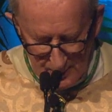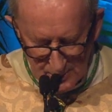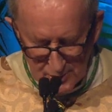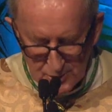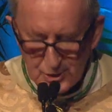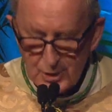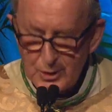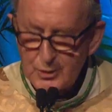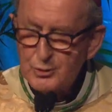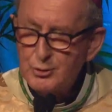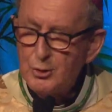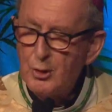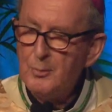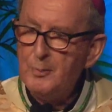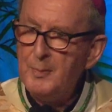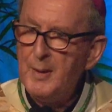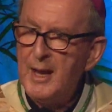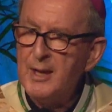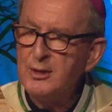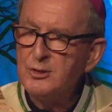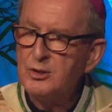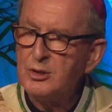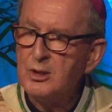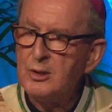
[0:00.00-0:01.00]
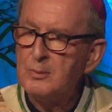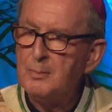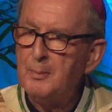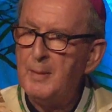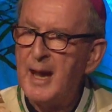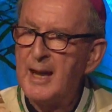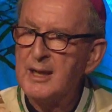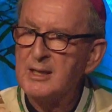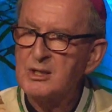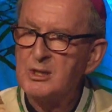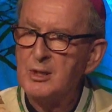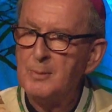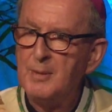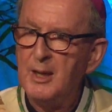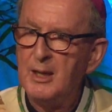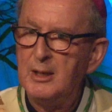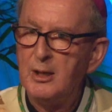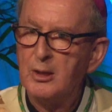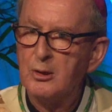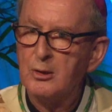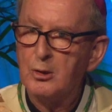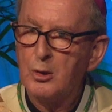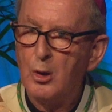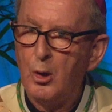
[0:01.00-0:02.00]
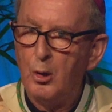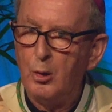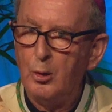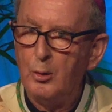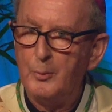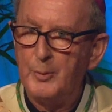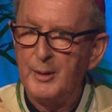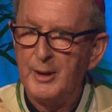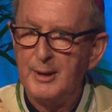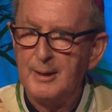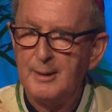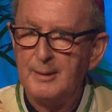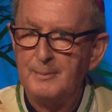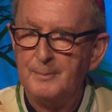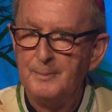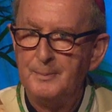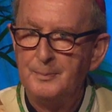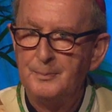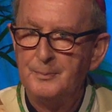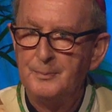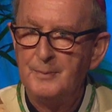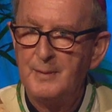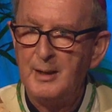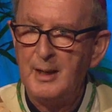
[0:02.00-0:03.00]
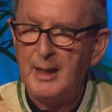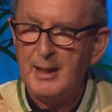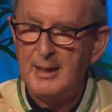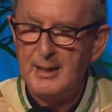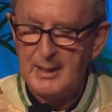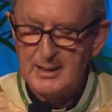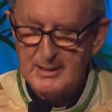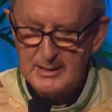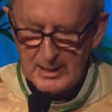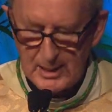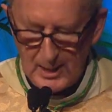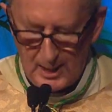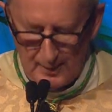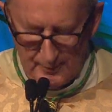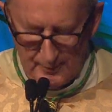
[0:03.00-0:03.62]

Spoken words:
Sister mentioned Maximilian Kolbe in his